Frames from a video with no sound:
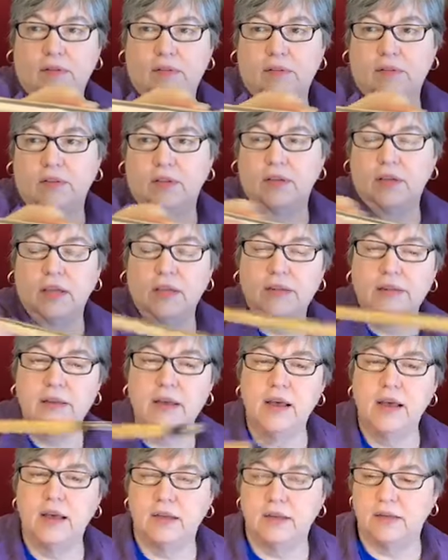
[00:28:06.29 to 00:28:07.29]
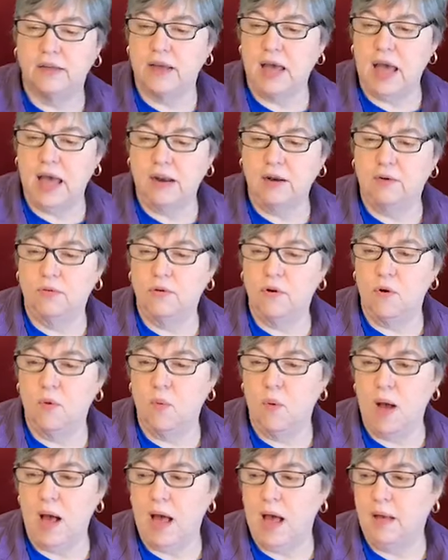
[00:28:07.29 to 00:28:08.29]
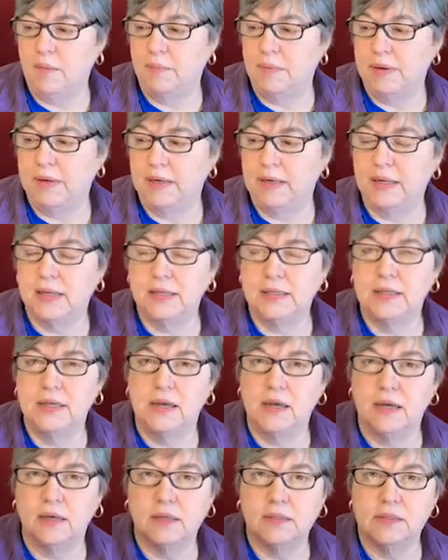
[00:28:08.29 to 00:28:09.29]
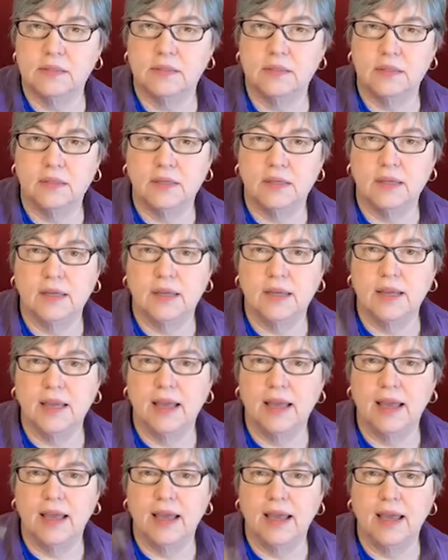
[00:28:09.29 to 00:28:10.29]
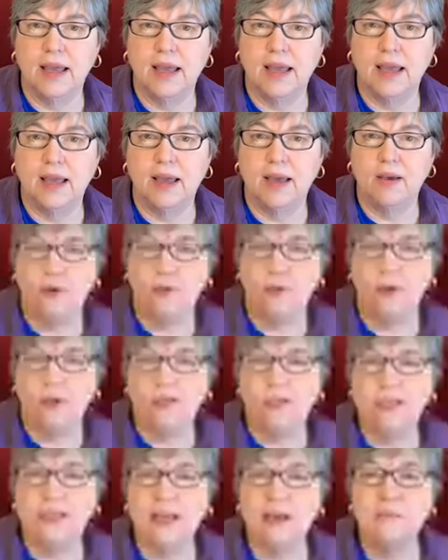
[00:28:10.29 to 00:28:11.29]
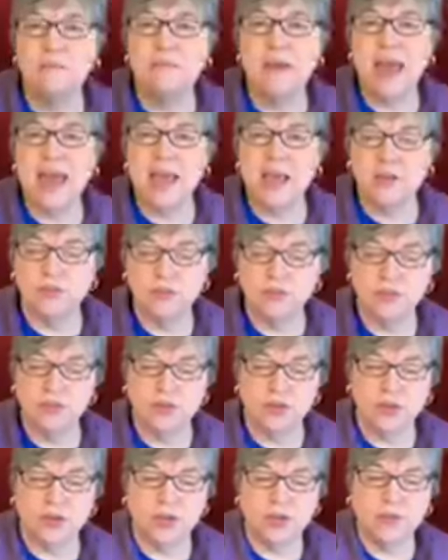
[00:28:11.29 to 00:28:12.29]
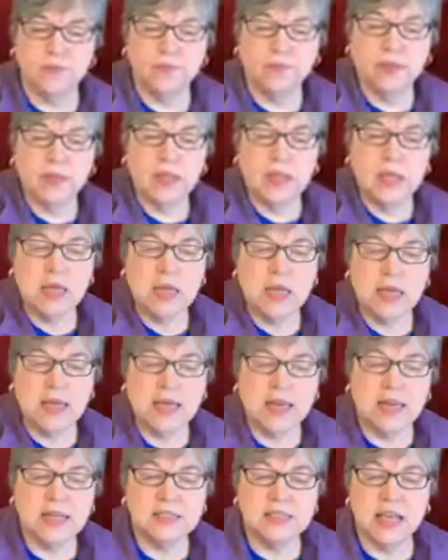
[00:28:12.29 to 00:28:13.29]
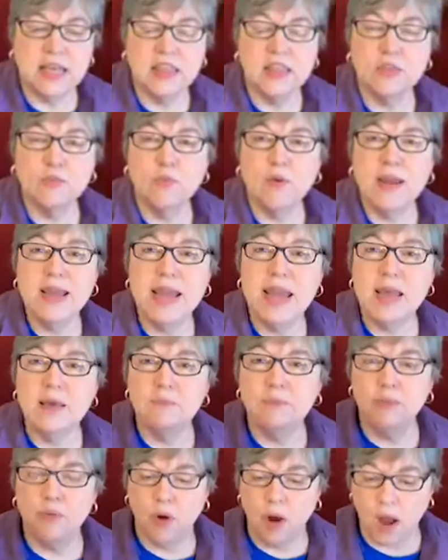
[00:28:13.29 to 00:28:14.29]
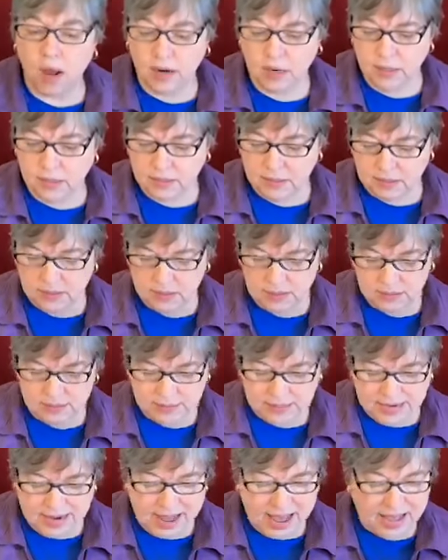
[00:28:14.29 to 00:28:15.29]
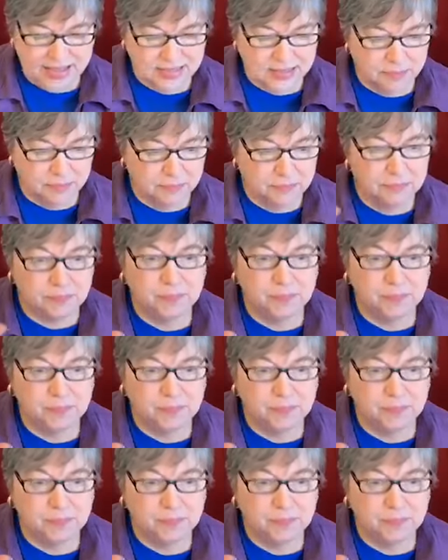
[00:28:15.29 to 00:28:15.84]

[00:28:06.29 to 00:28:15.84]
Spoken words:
To conduct. I don't know why, but it conducts. What's a command hook? It is a 3M product that has a